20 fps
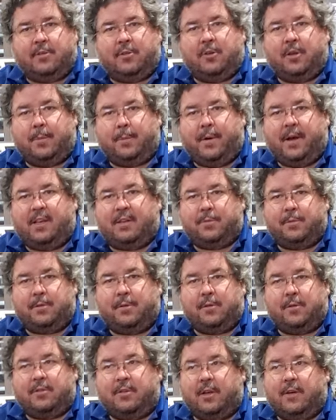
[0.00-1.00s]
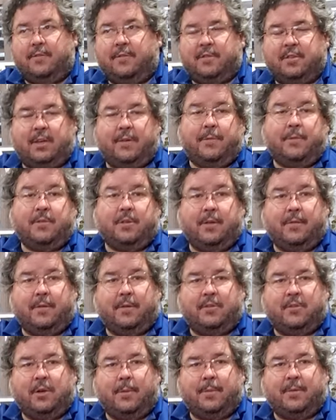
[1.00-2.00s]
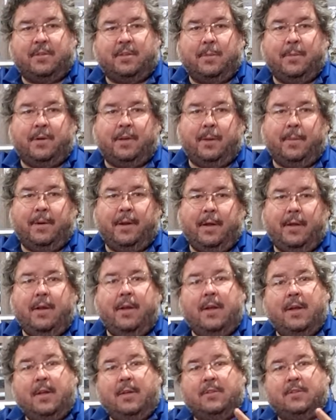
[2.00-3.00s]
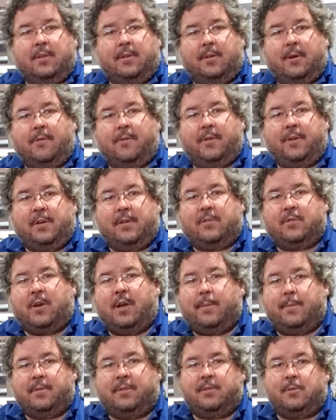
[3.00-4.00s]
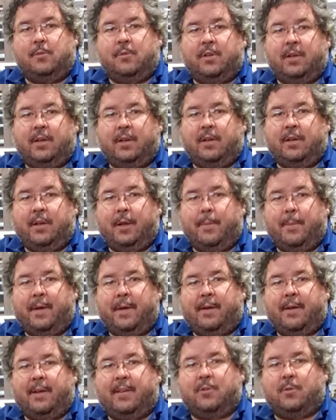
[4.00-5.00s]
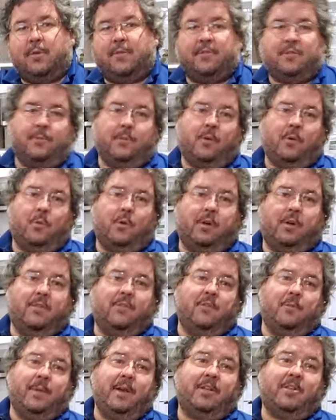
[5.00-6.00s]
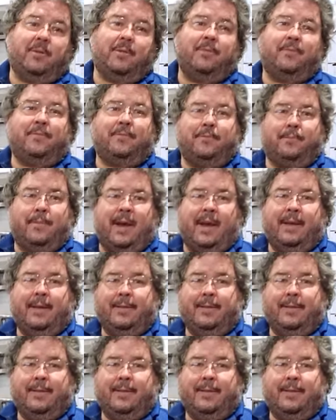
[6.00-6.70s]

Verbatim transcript: you can possibly do yourself to save yourself a trip of someone coming out. So don't forget to subscribe to this YouTube channel and come back next week for some more wonderful information. Bye.